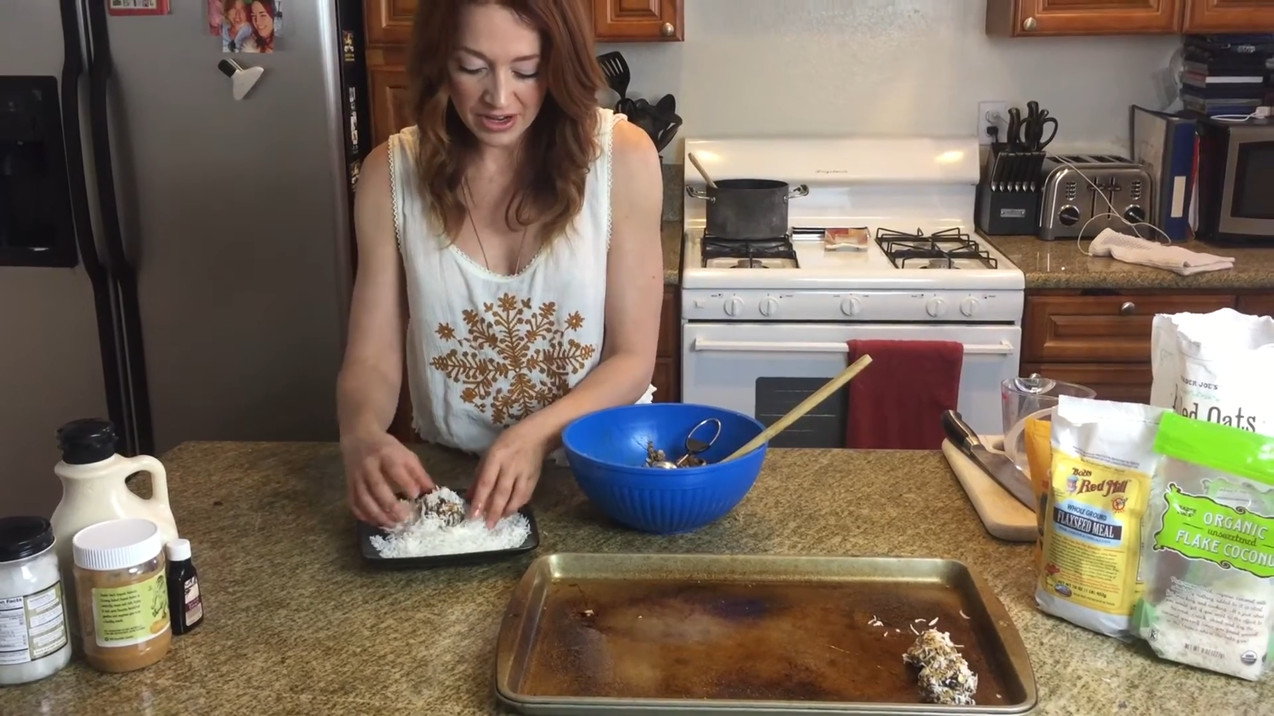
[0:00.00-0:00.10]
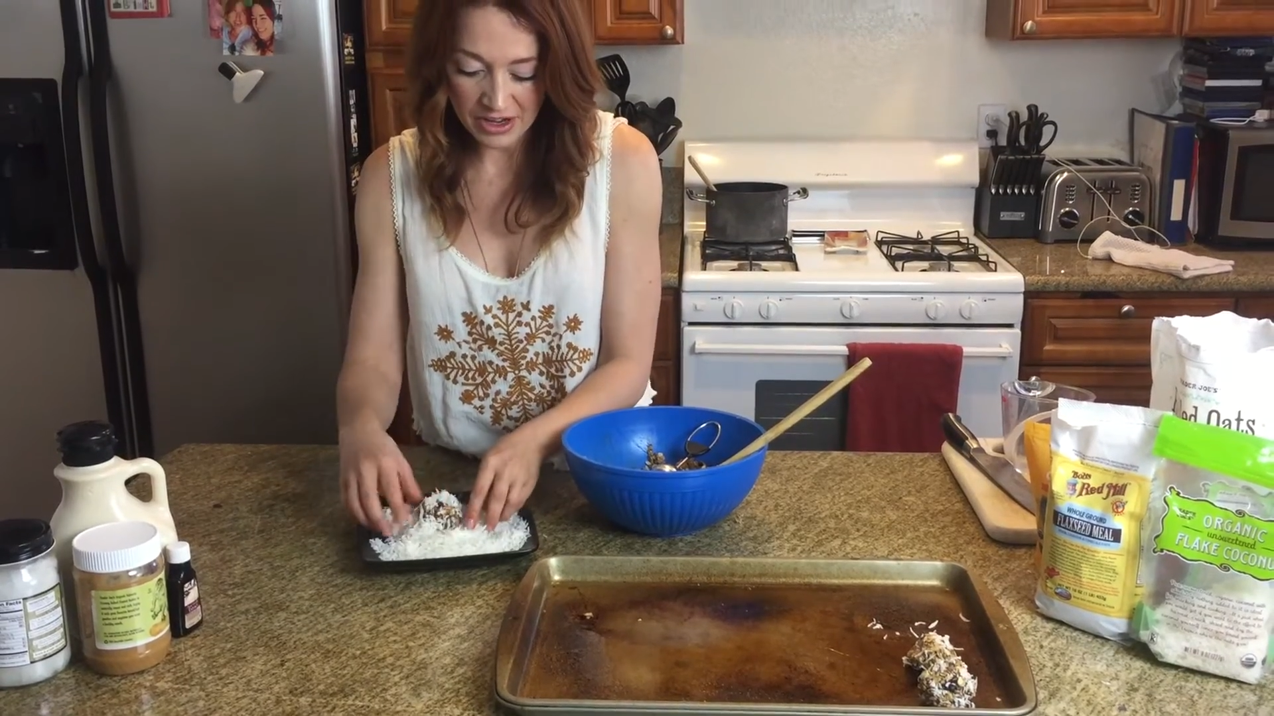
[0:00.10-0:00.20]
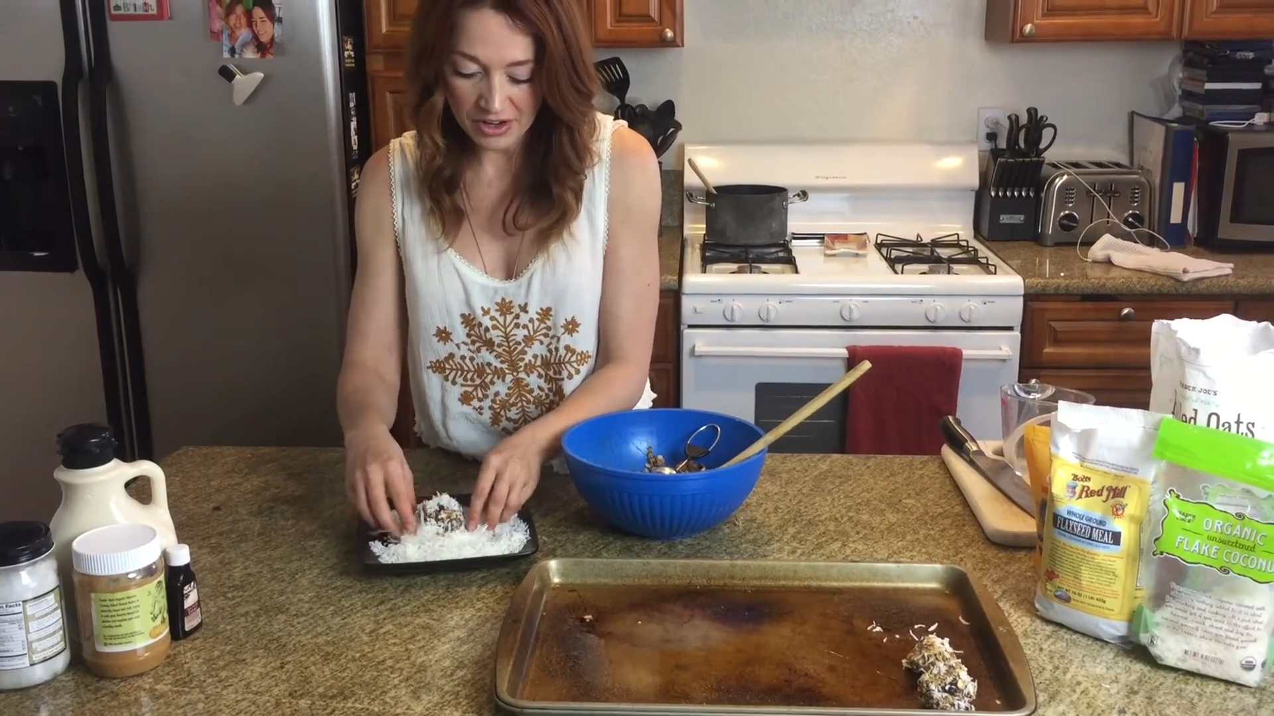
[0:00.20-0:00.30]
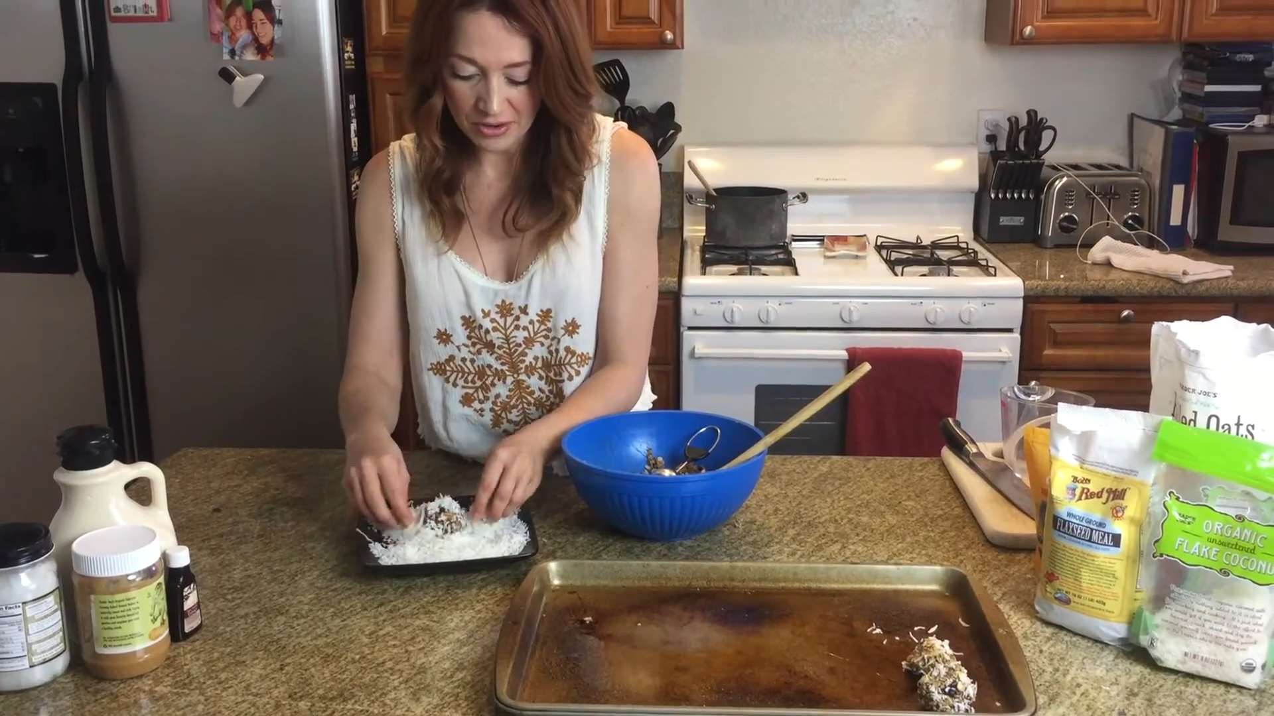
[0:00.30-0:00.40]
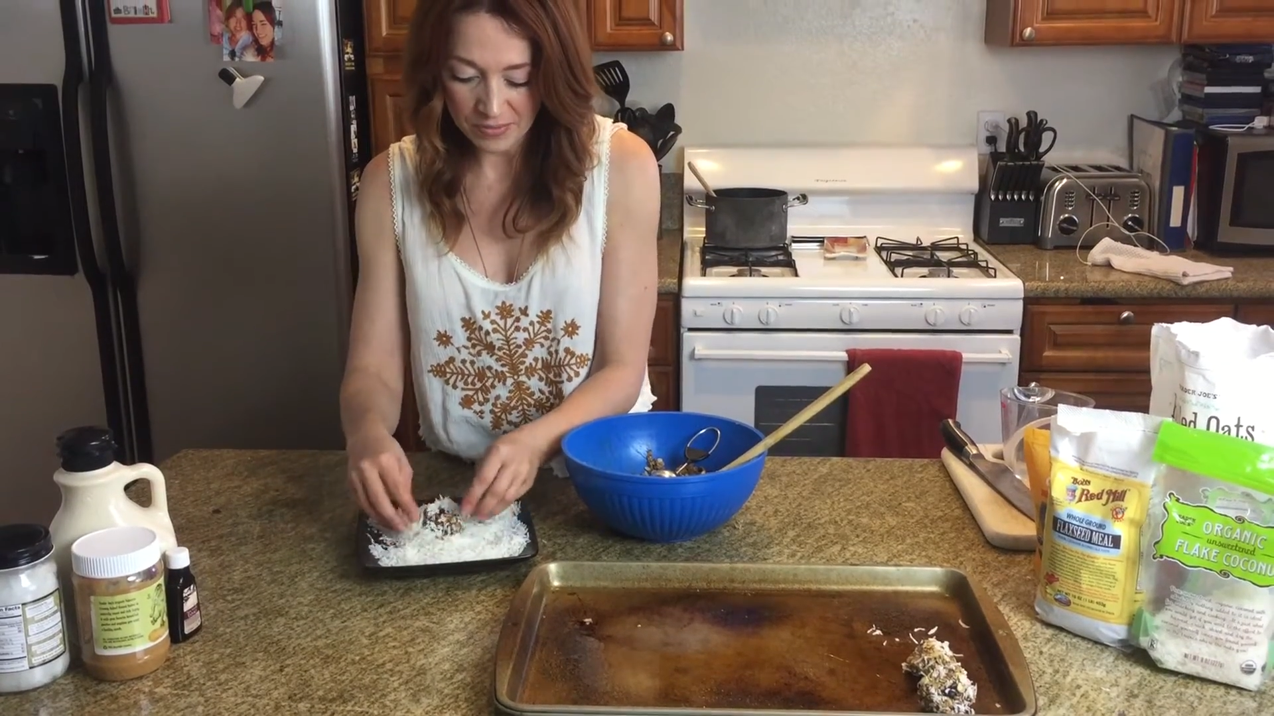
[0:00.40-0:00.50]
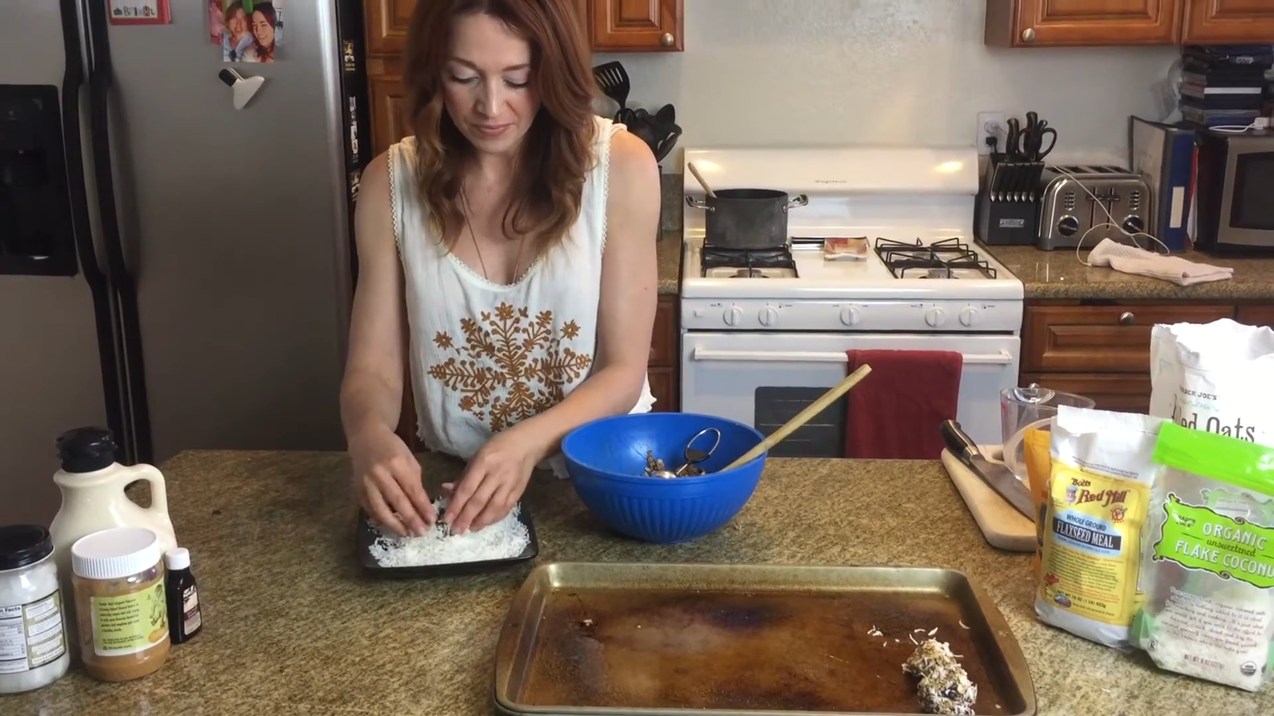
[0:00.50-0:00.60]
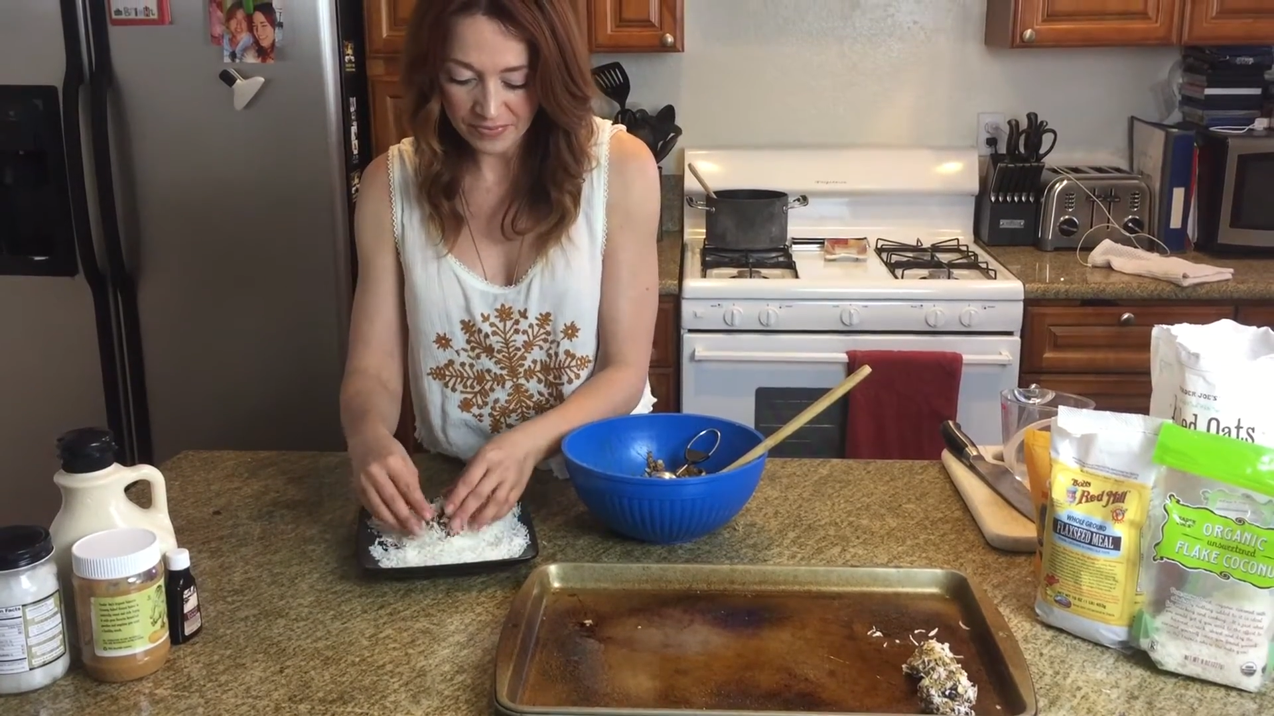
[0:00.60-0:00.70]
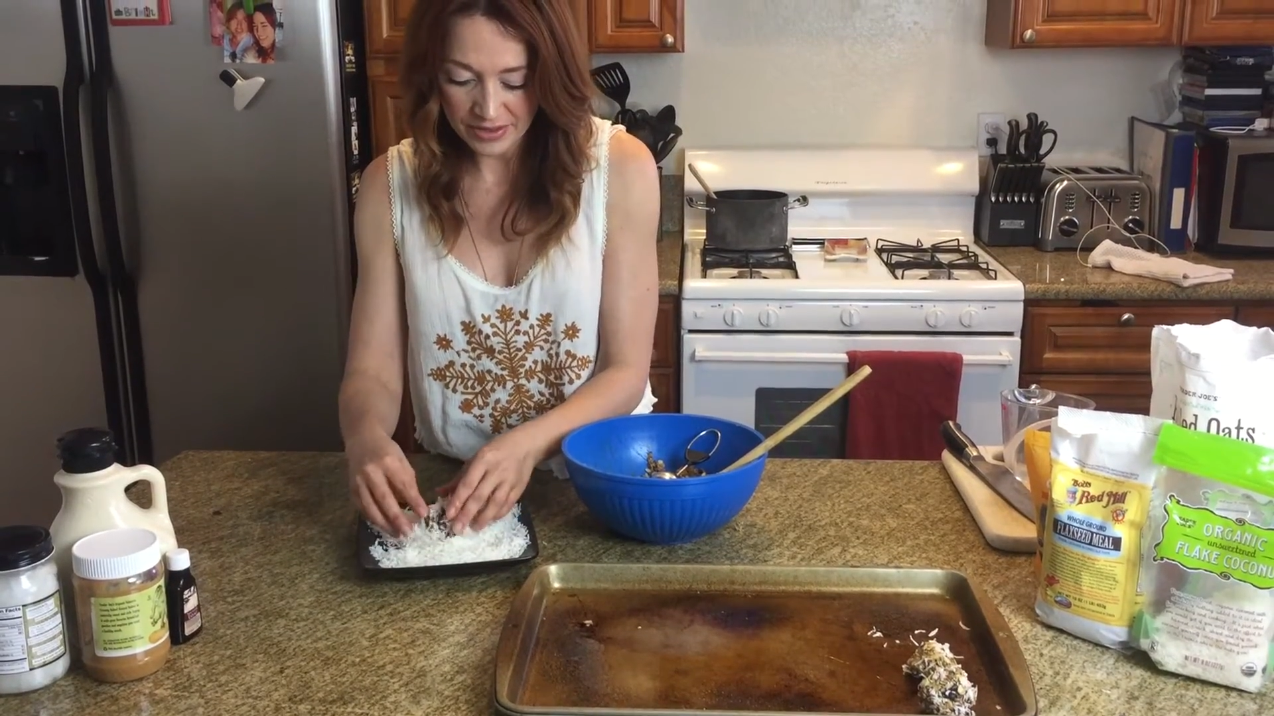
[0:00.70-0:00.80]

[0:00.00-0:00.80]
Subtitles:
to go.